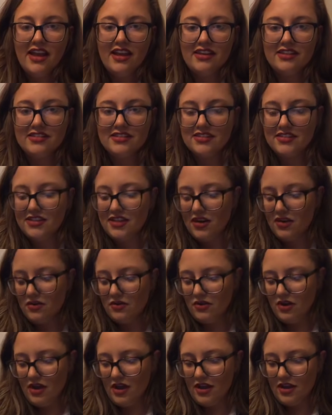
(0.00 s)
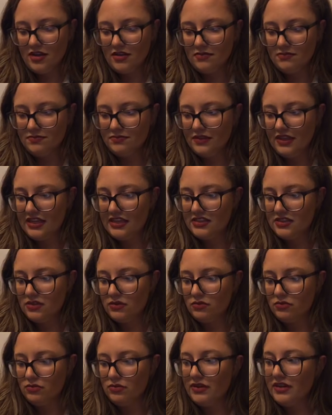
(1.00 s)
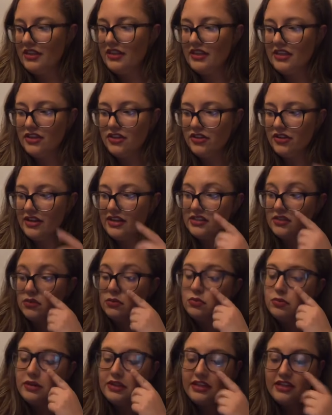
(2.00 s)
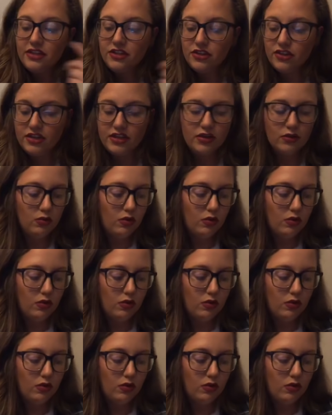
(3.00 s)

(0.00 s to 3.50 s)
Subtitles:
And so it's a really good